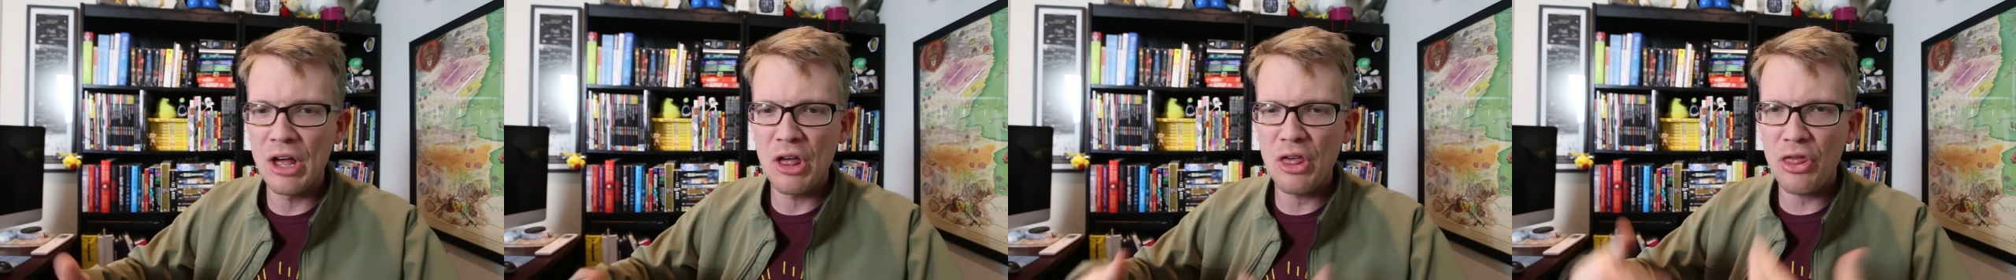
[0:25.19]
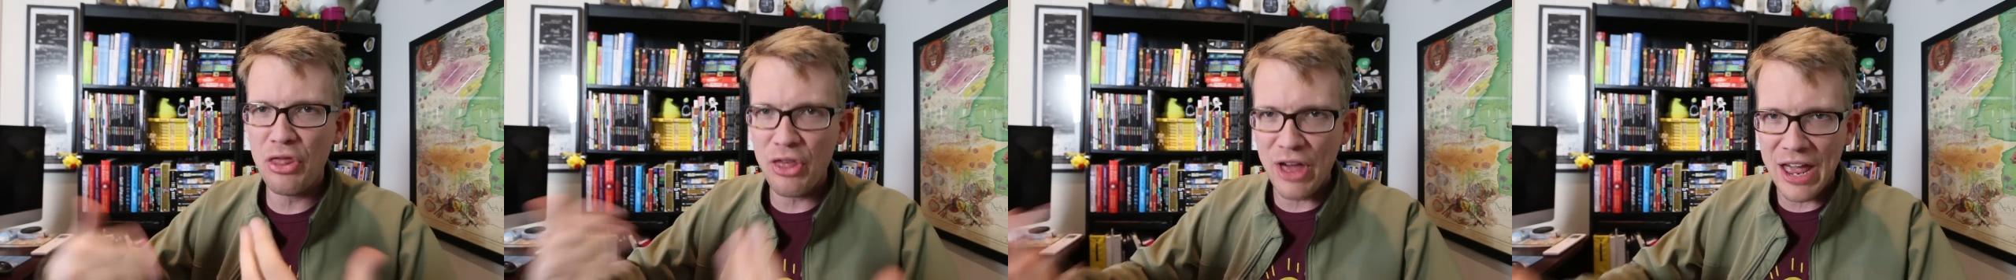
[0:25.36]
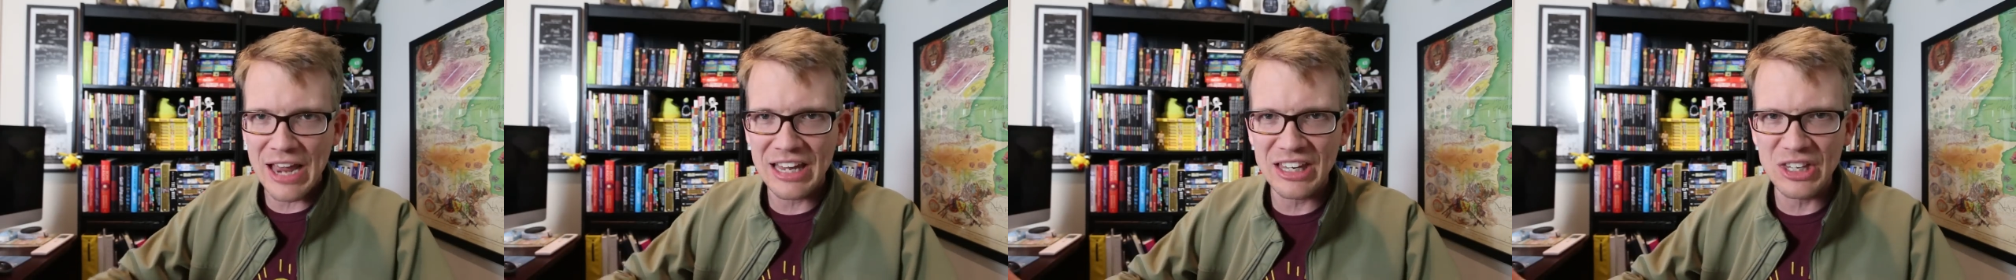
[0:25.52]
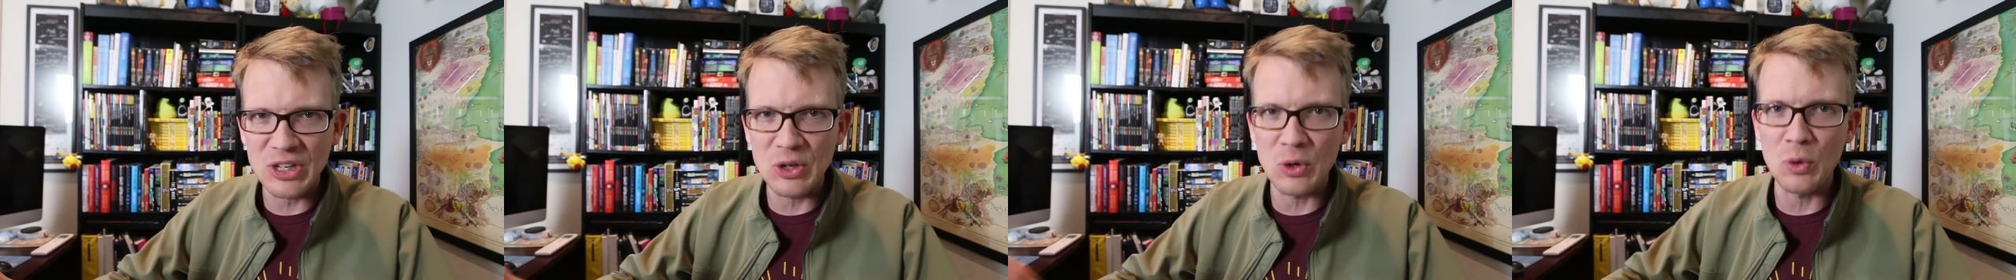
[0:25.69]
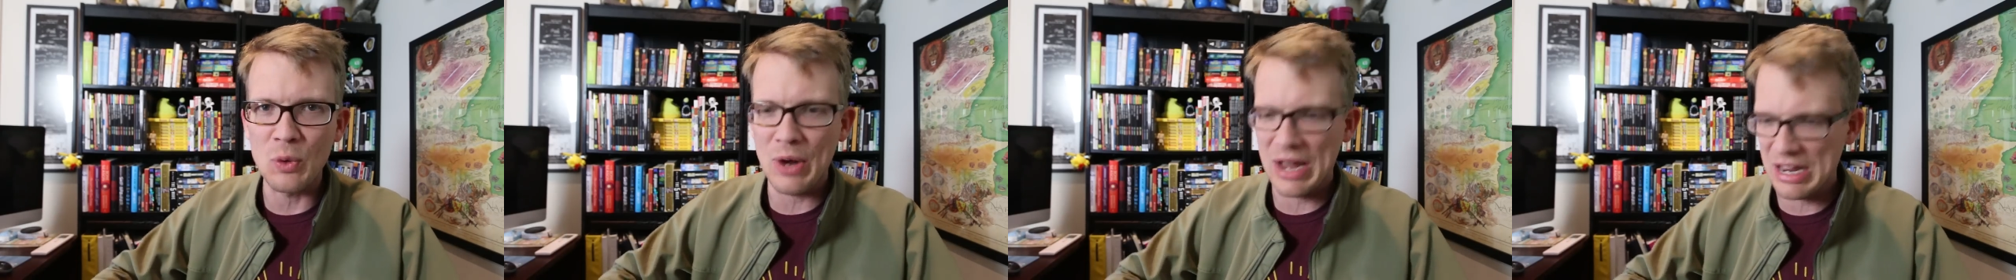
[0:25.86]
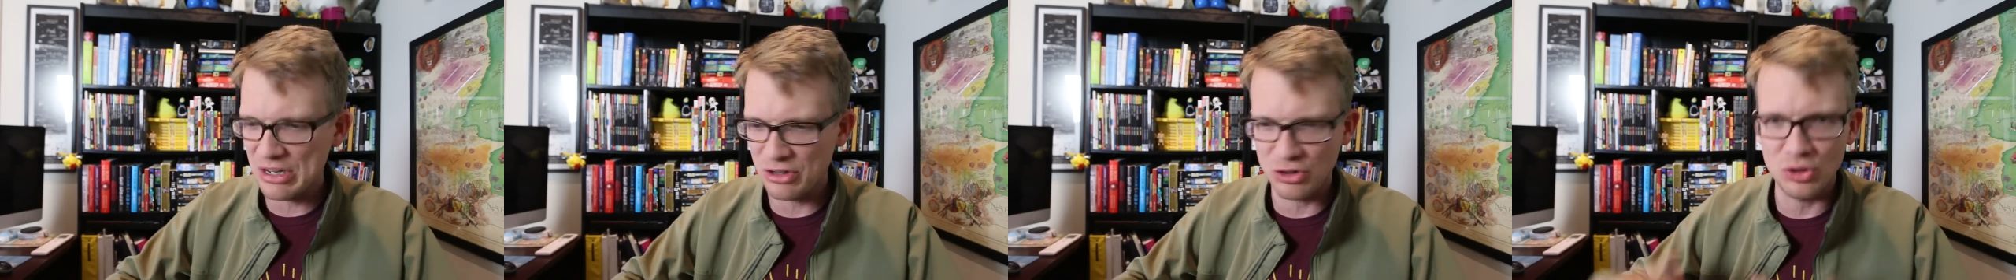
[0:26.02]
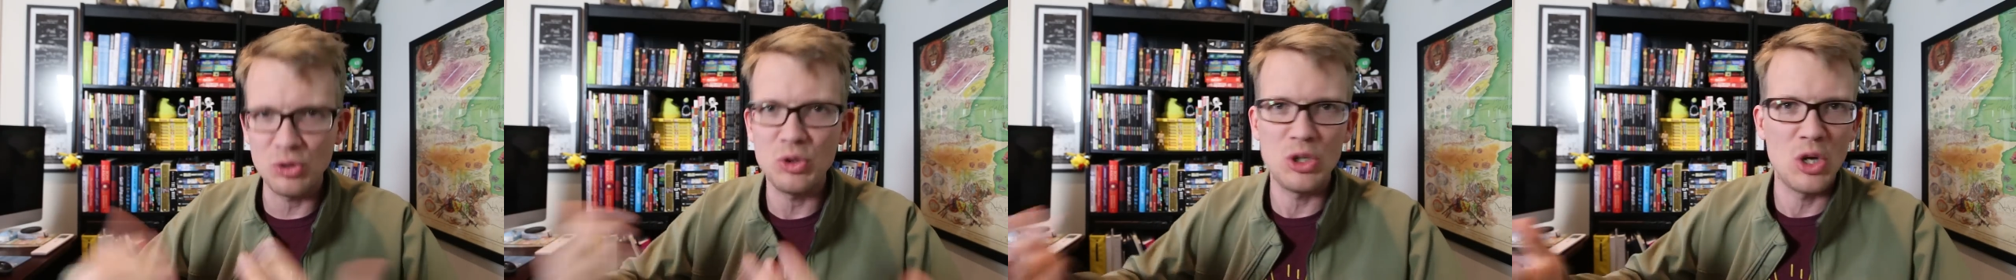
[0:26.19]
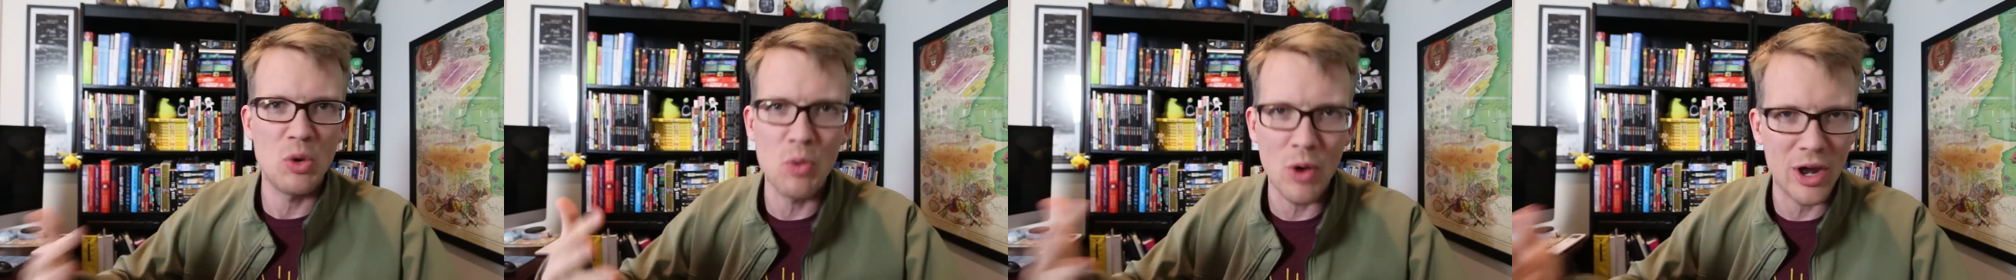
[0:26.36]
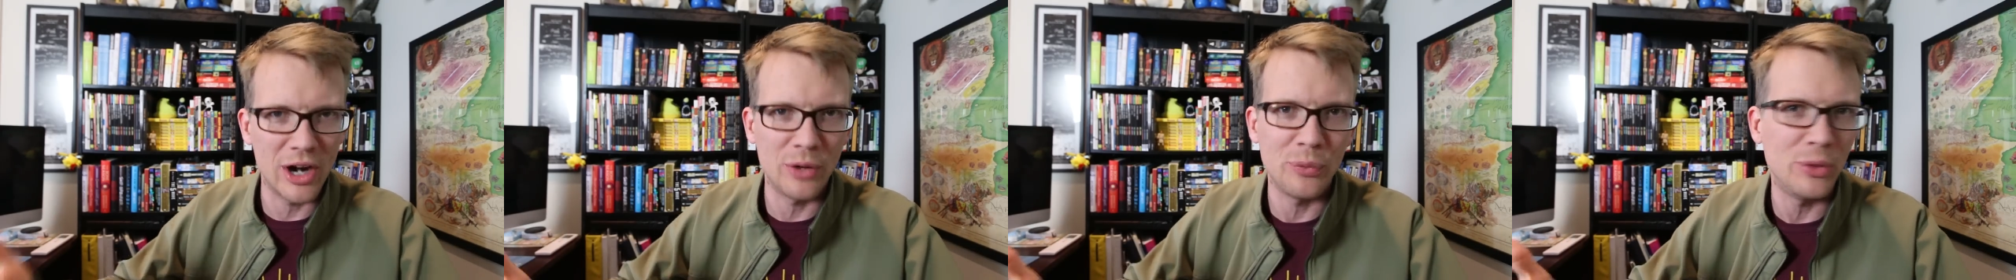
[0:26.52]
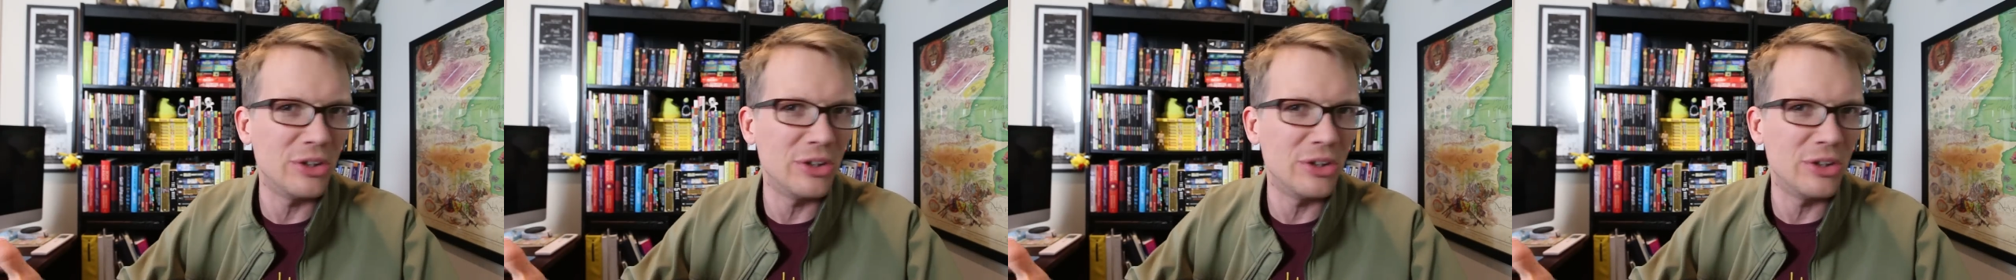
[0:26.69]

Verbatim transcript: thank you, and do you want a